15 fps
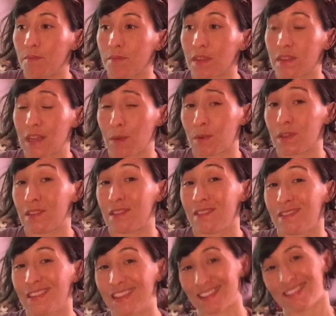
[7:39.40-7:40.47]

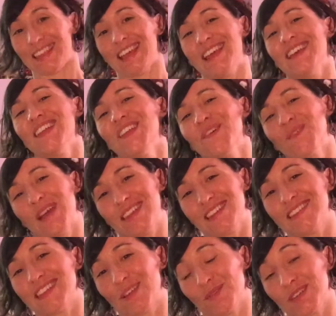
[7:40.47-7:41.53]
the way
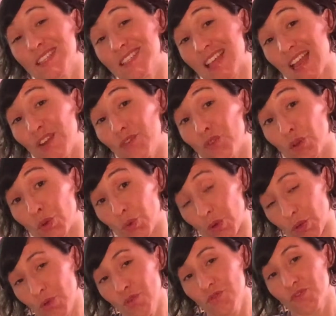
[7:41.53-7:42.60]
that they were designed for
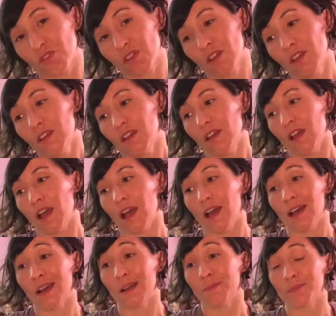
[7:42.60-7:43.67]
Groove,
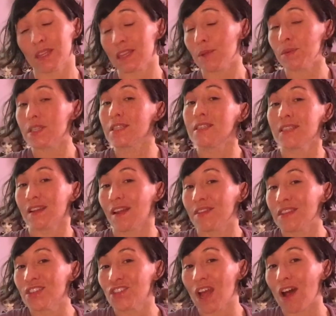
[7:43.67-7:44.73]
that they would just sit on
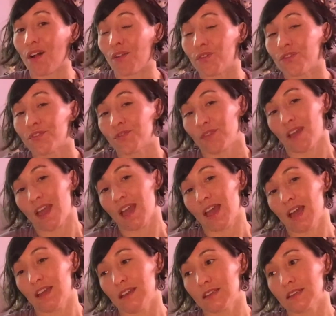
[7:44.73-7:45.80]
the shelf,
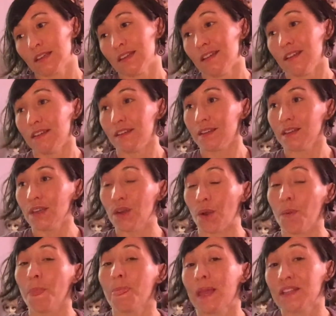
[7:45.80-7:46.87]
and you
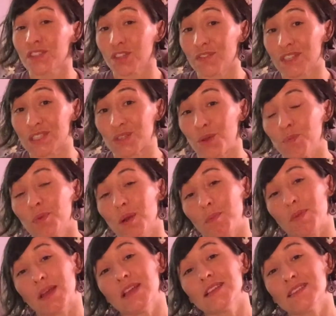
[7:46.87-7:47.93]
know, that serves its own
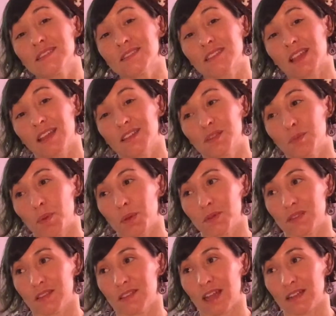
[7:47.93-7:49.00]
purpose. I
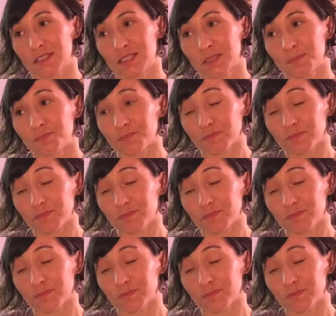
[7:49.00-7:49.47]
suppose that's